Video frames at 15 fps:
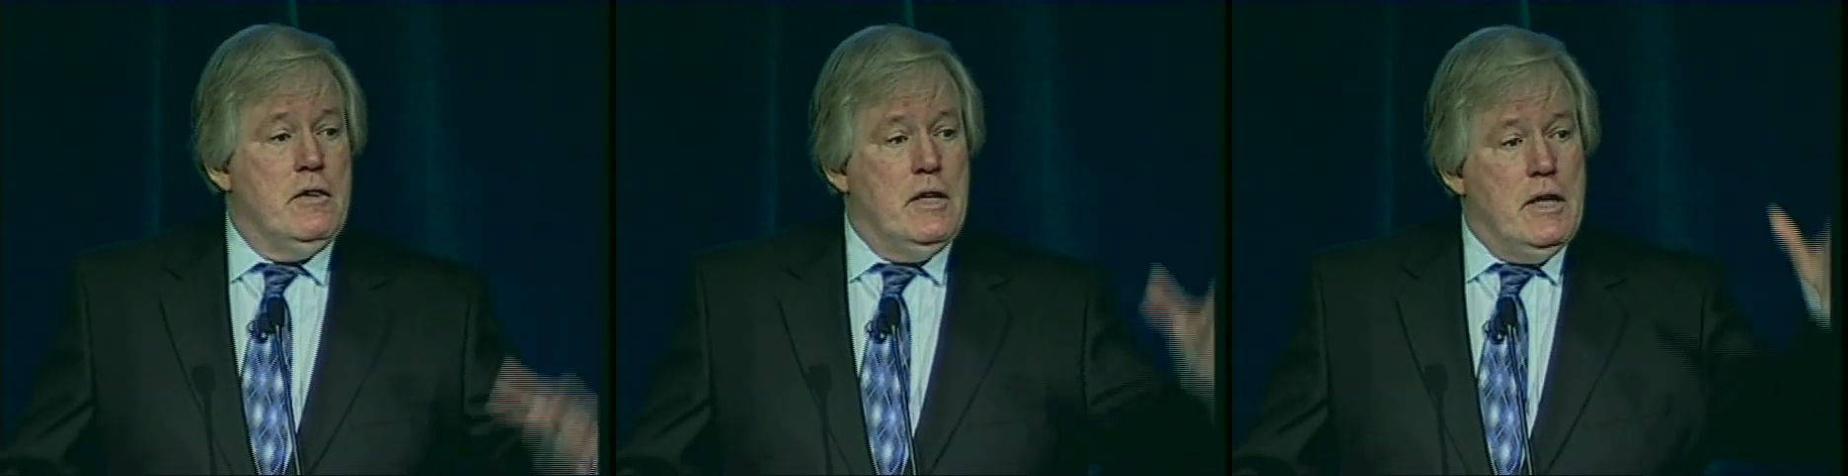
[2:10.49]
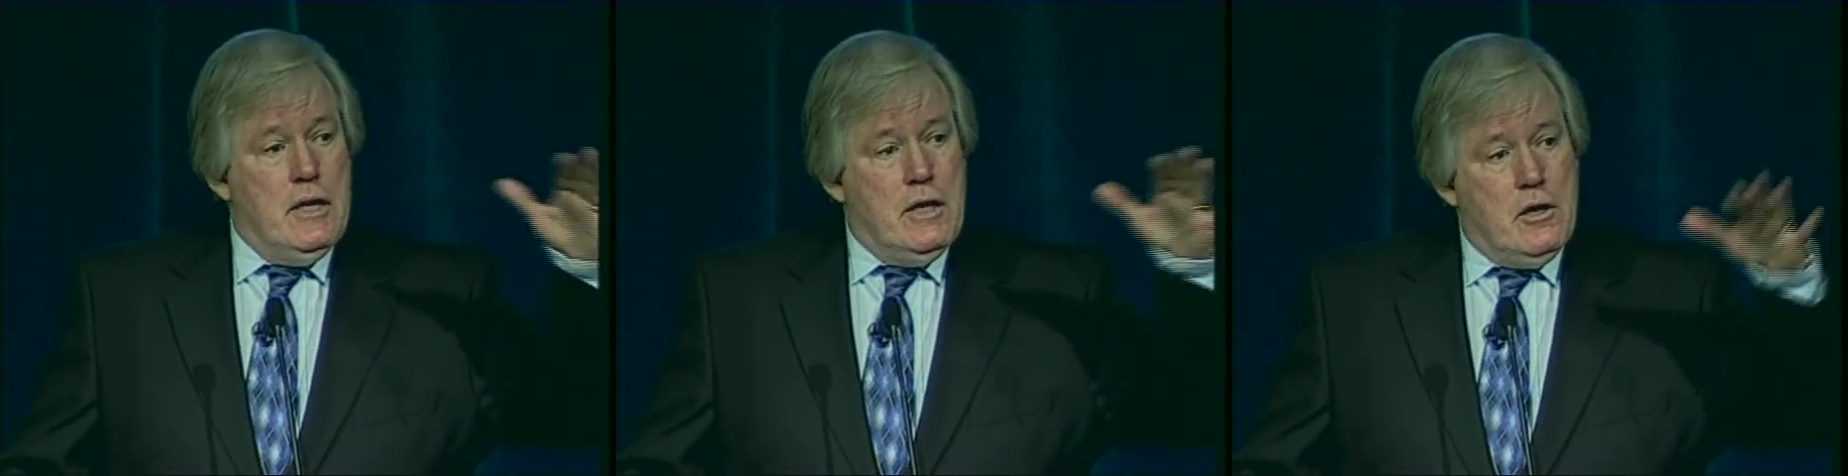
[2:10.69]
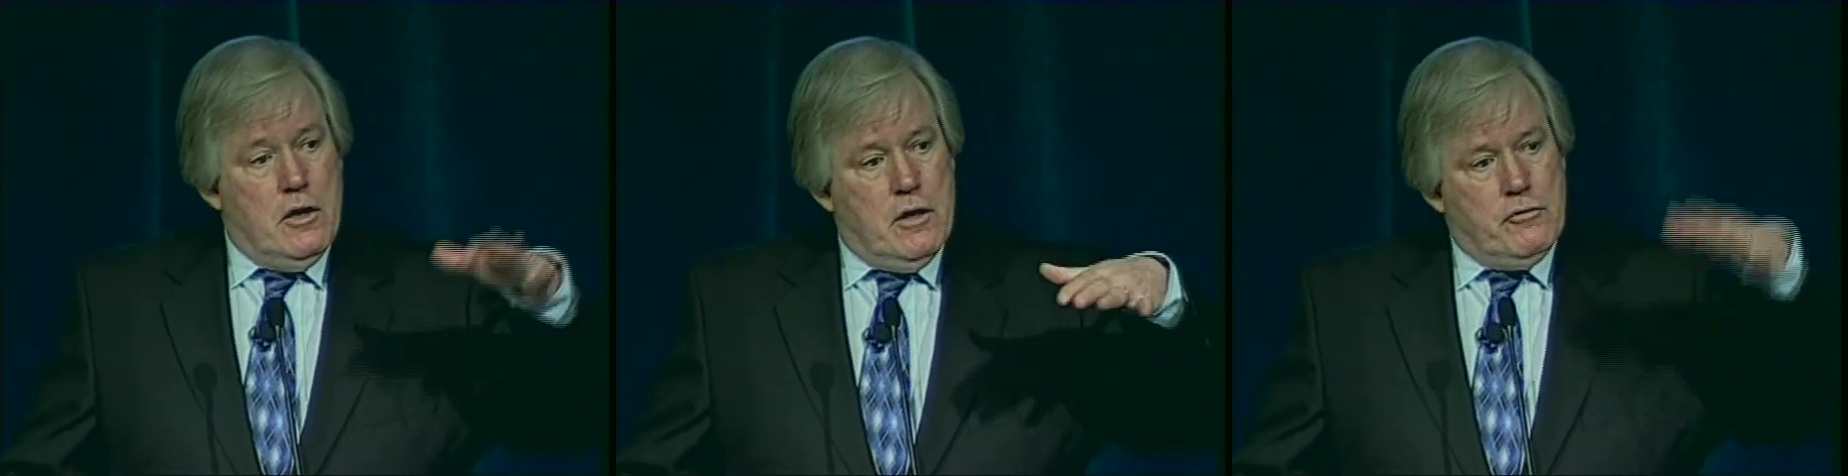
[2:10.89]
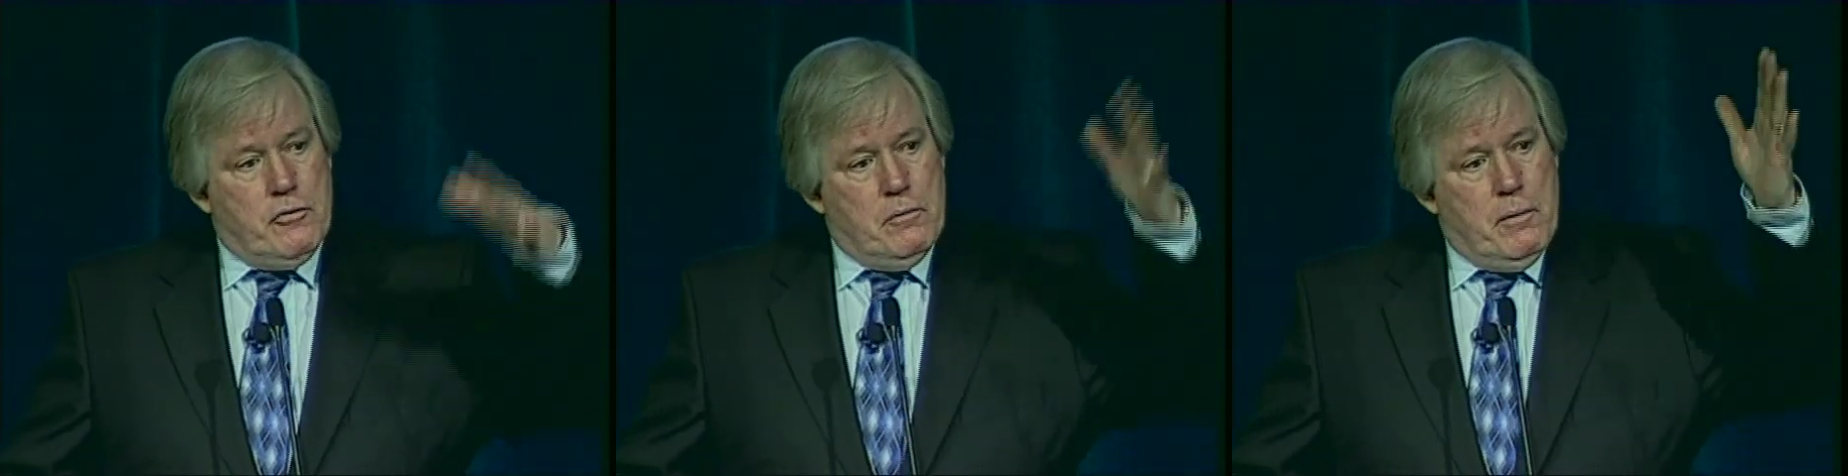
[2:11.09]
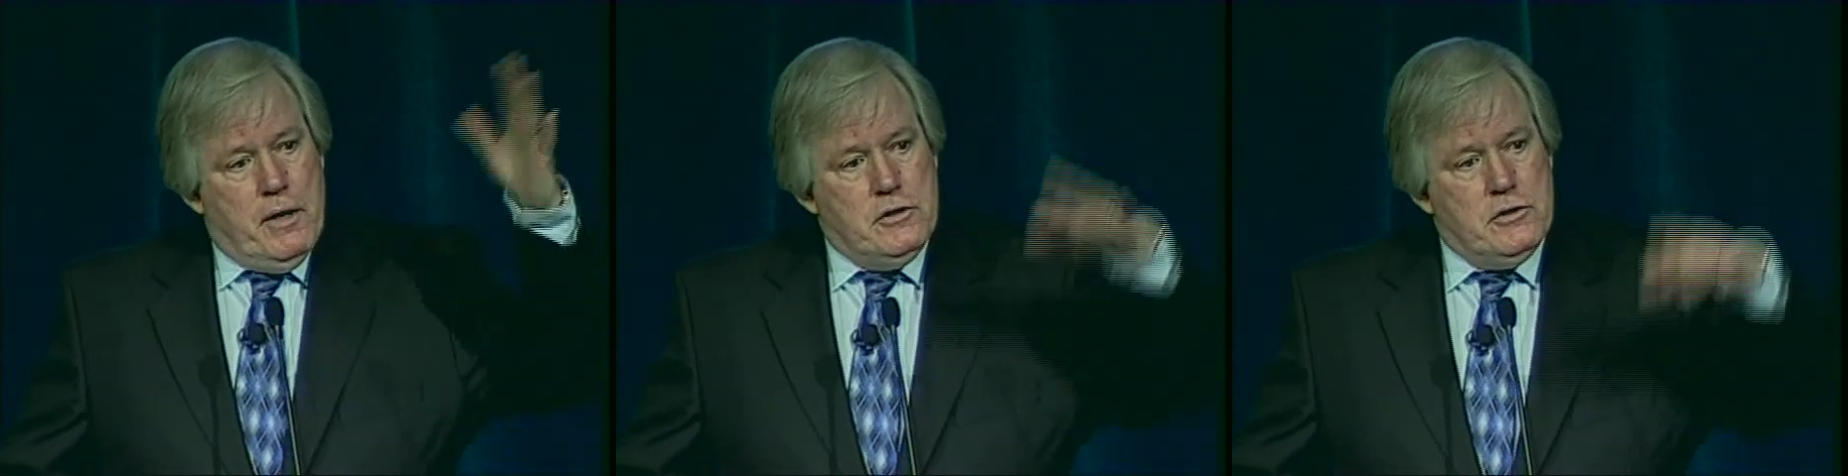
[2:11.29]
the
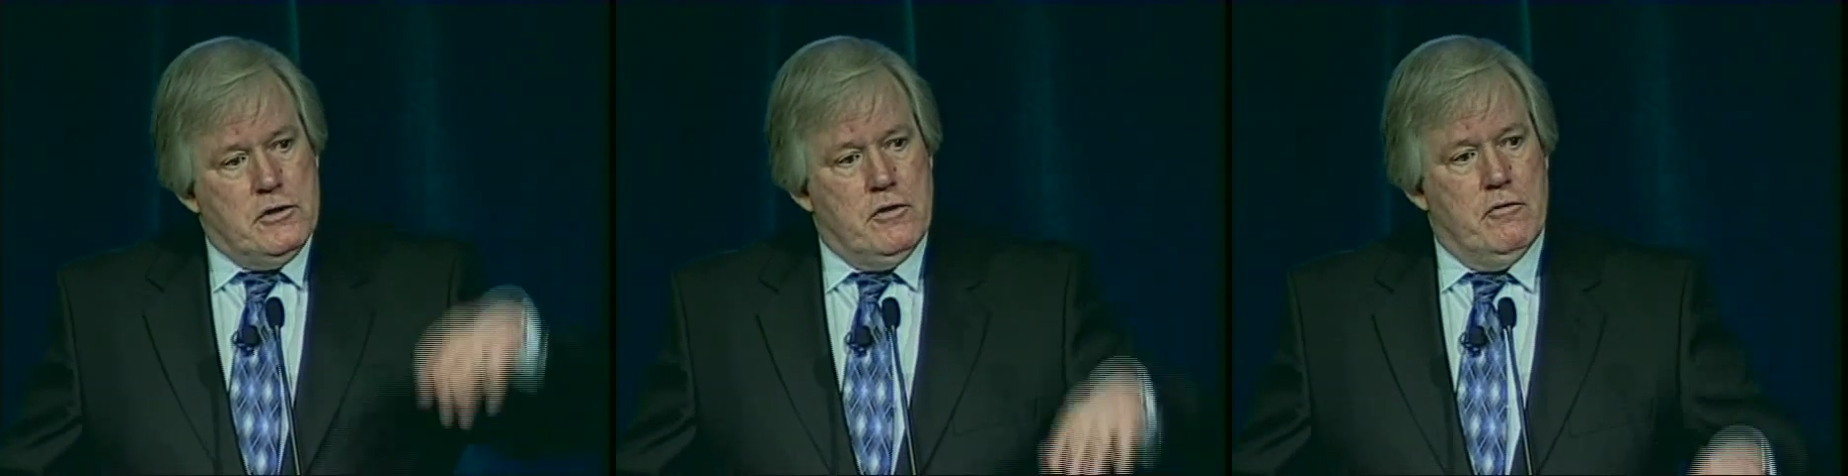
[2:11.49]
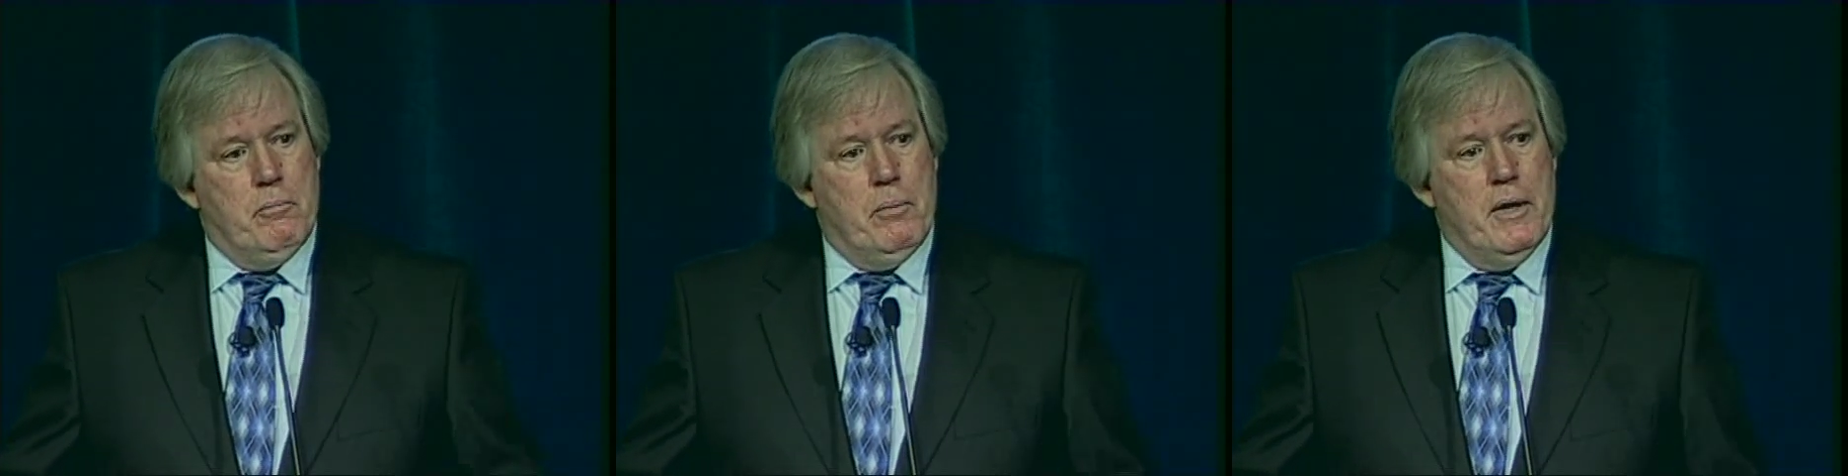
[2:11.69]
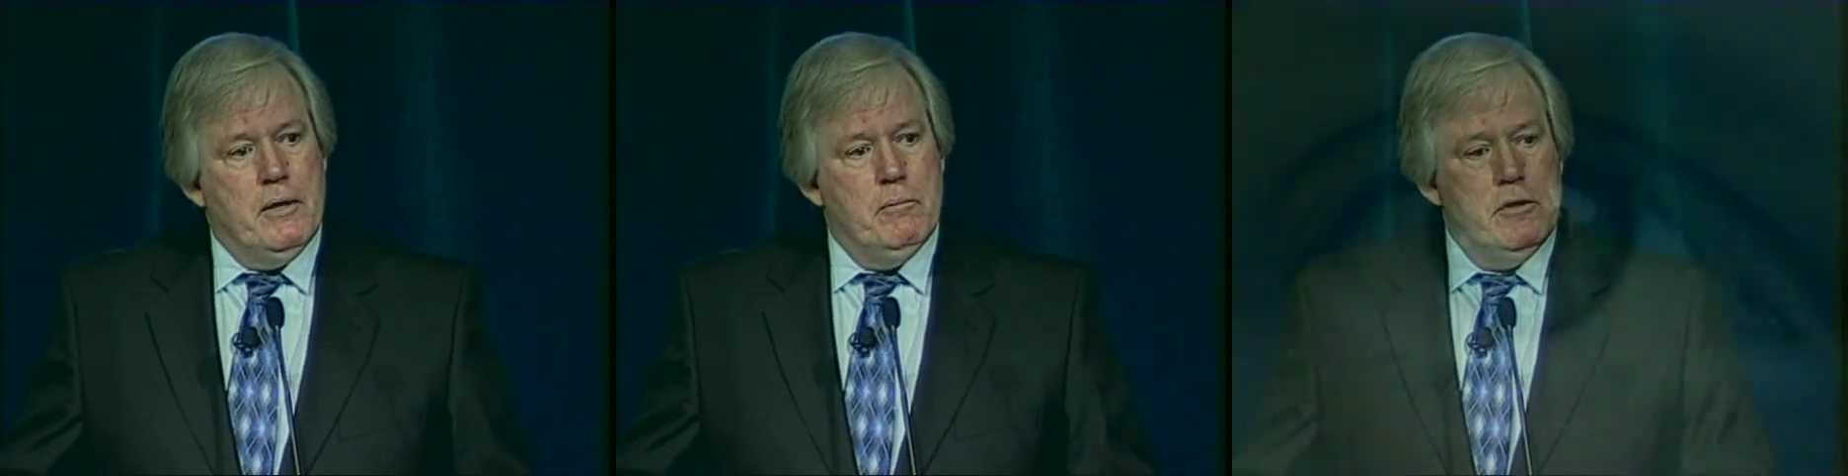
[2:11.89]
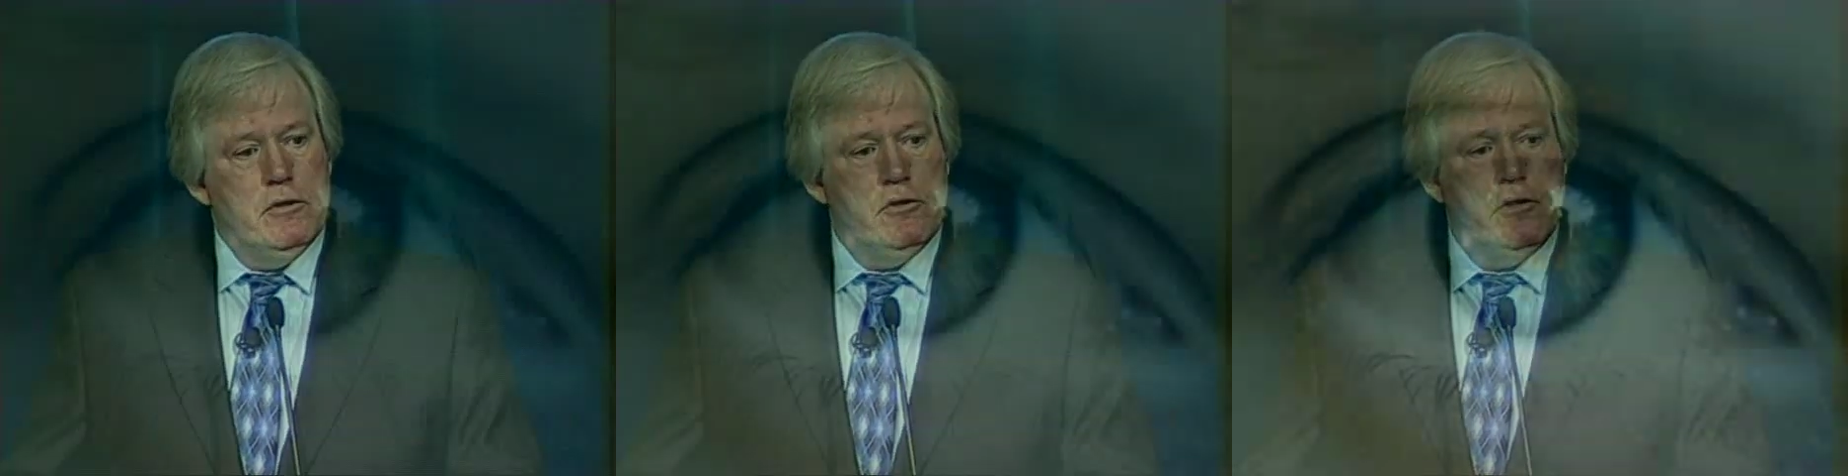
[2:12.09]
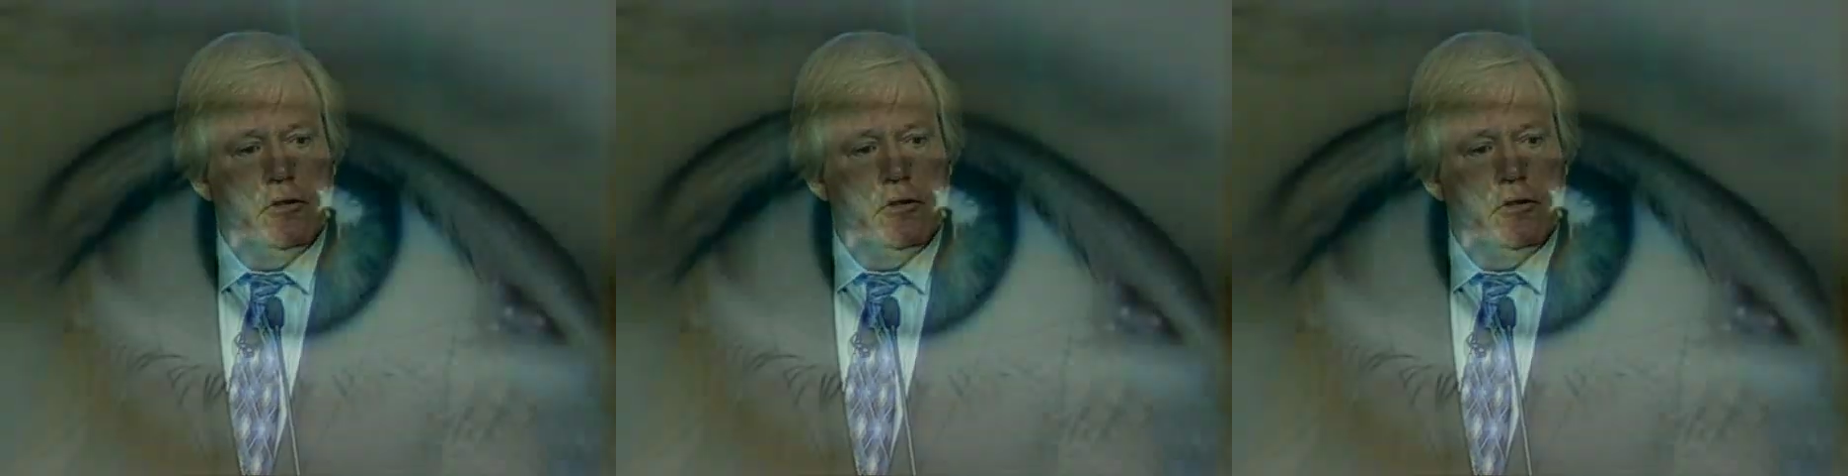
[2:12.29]
conformation of pigments